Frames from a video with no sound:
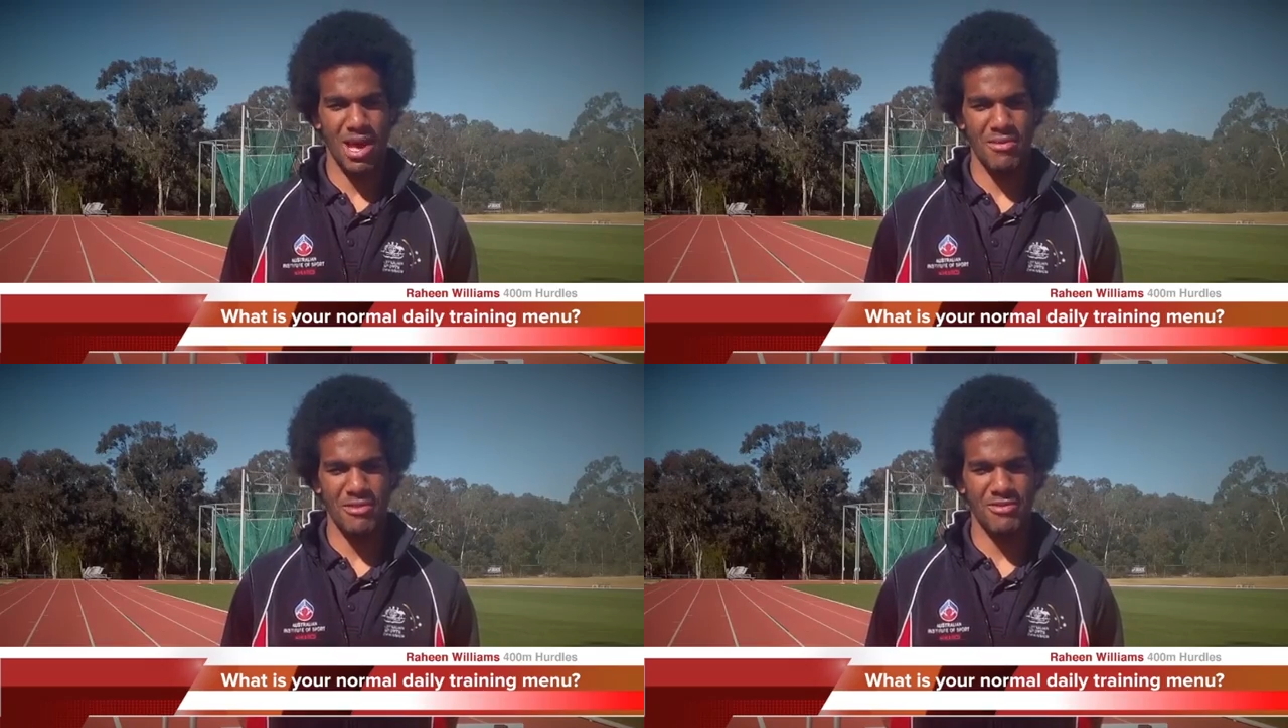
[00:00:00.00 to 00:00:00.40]

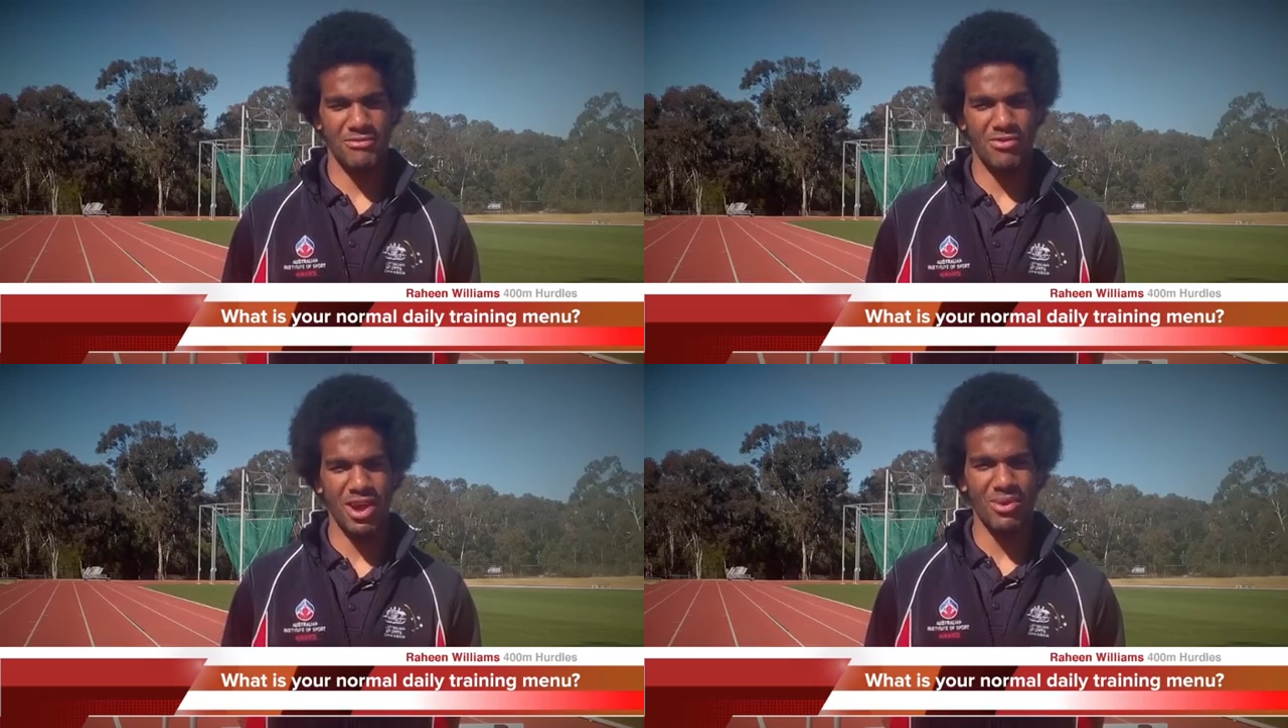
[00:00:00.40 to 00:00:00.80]
maybe
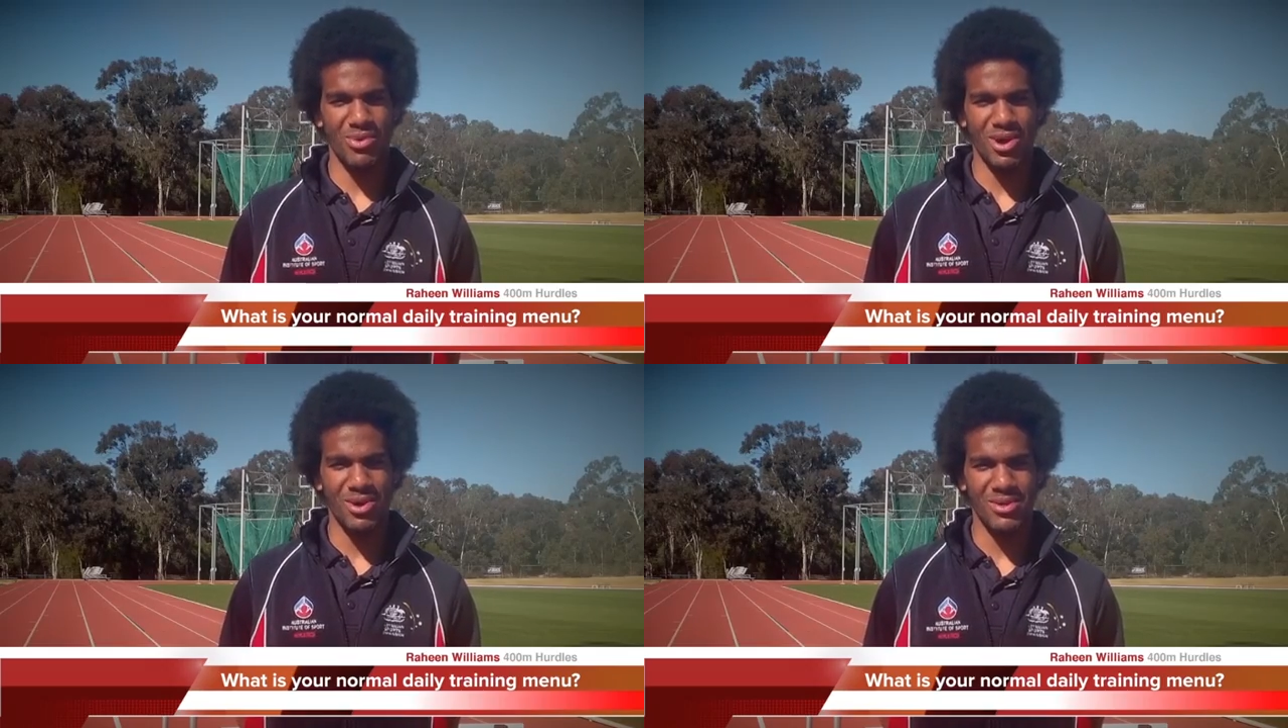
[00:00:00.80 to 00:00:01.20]
if I've
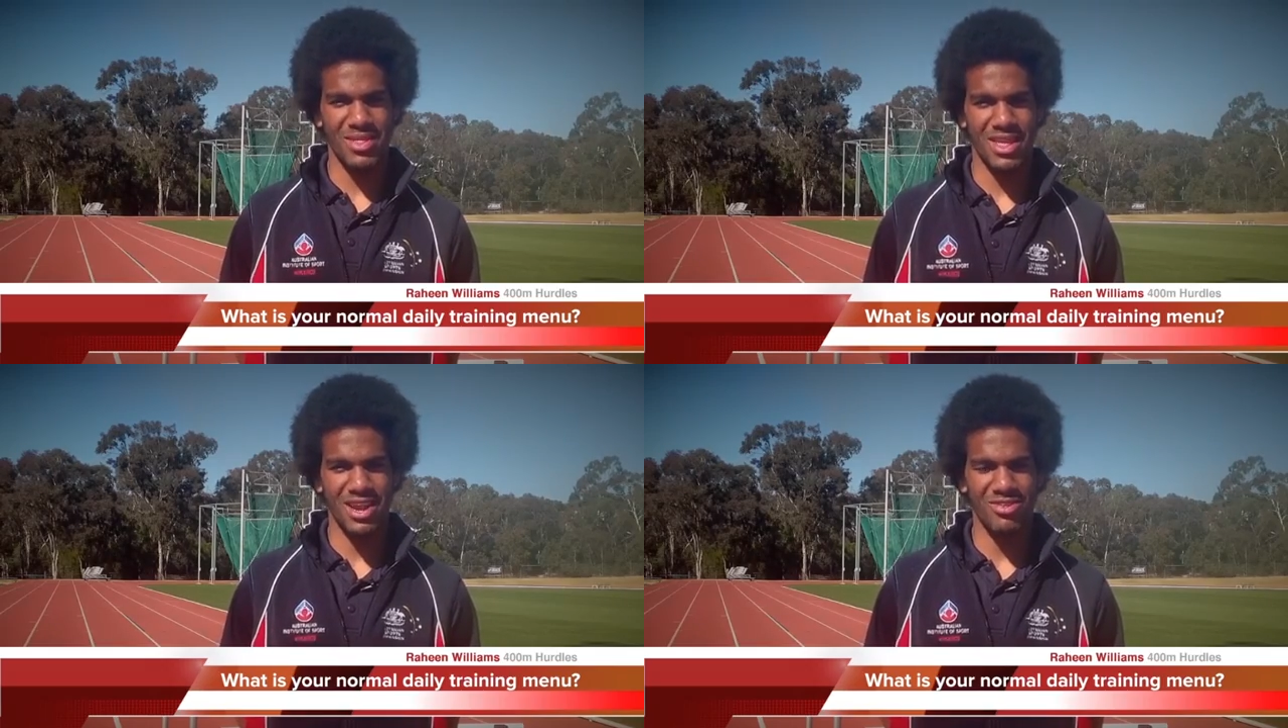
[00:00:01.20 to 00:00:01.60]
trained
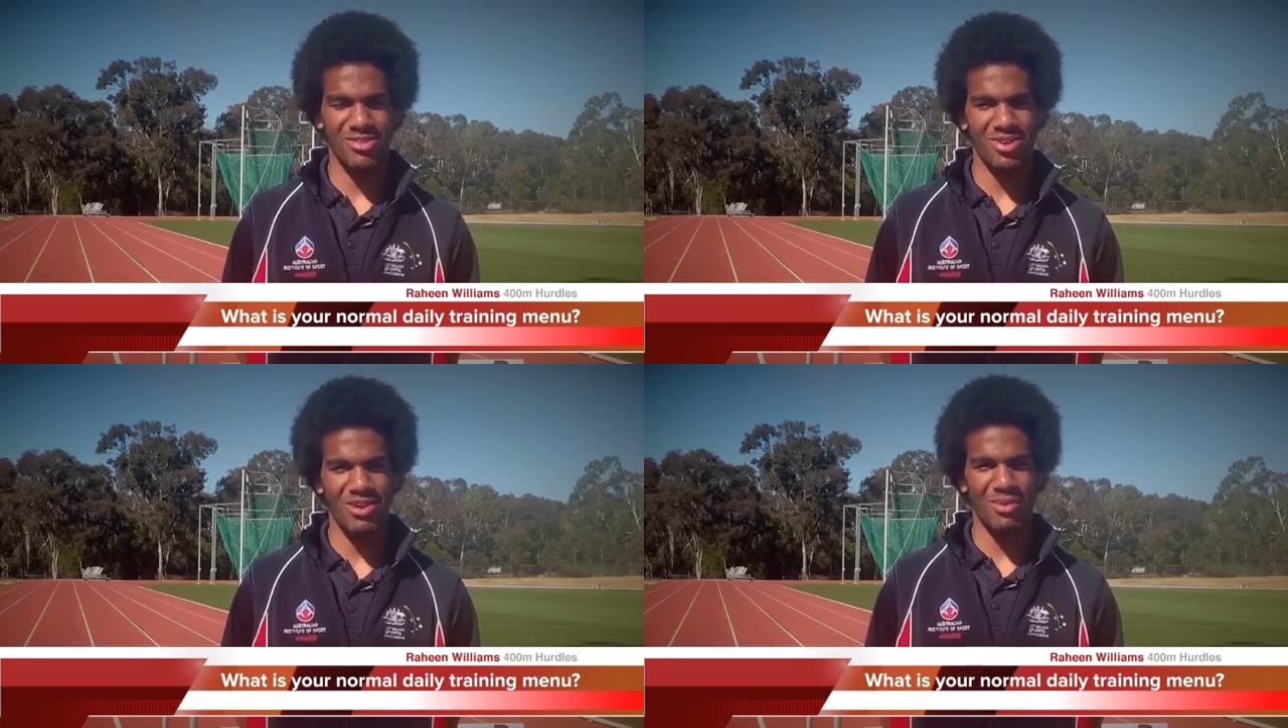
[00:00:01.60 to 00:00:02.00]
well and I
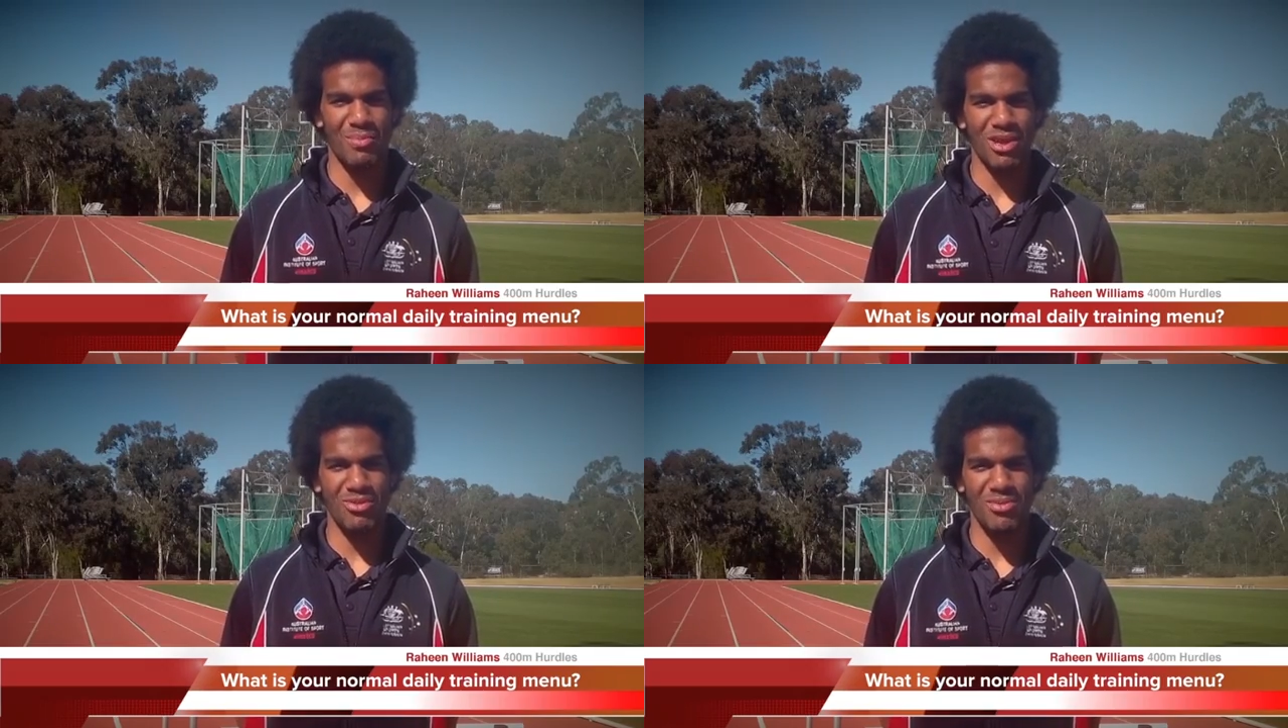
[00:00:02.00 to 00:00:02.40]
deserve
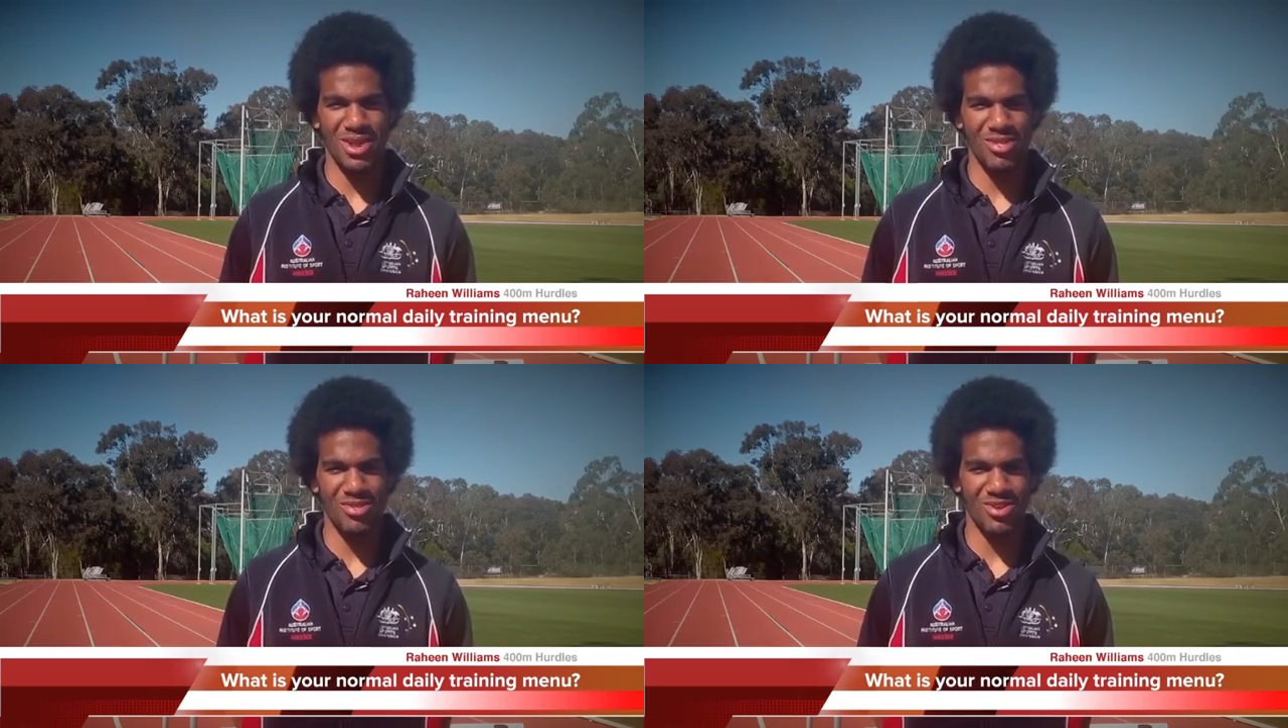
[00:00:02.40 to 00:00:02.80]
it, maybe a
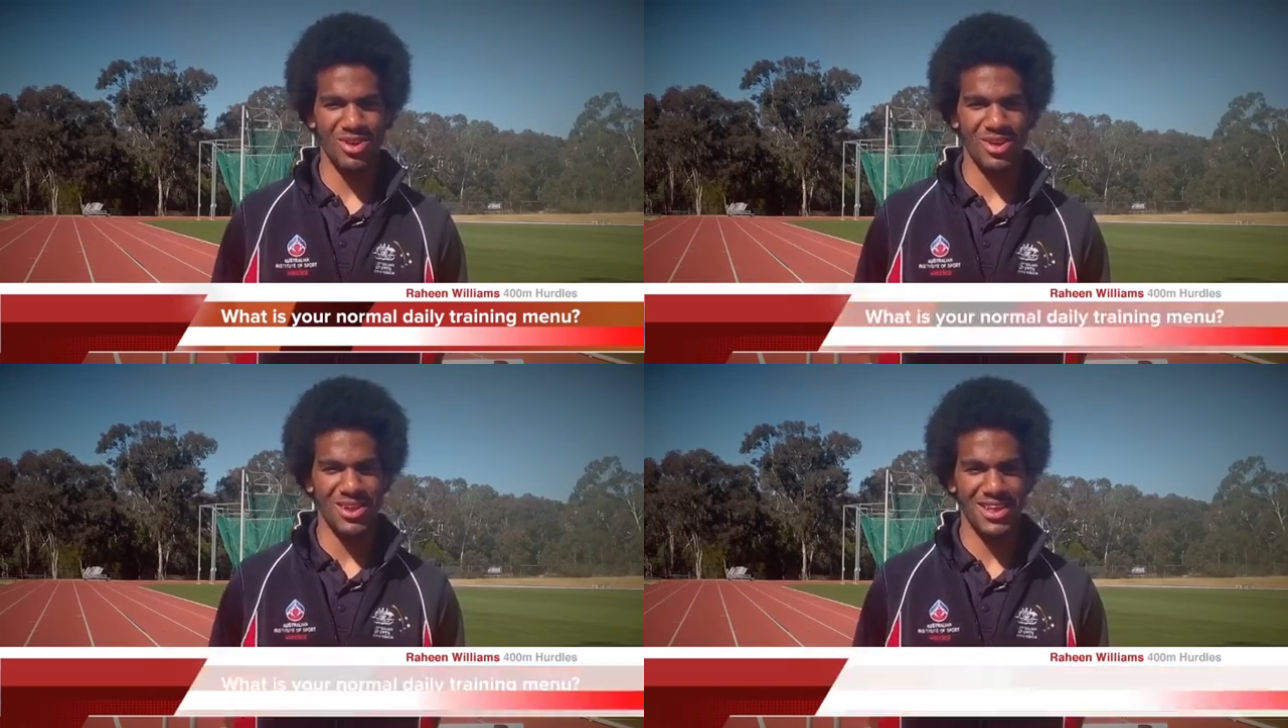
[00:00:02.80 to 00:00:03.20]
bit of
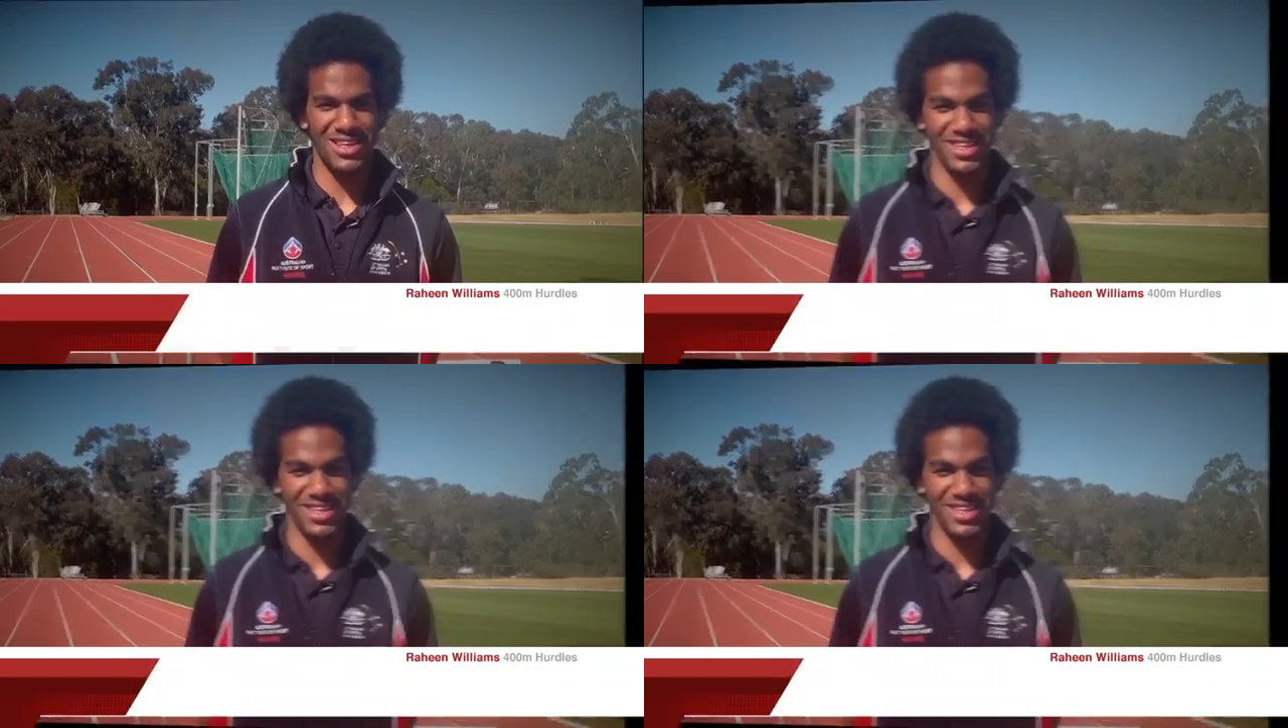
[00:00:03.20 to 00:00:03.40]
dessert.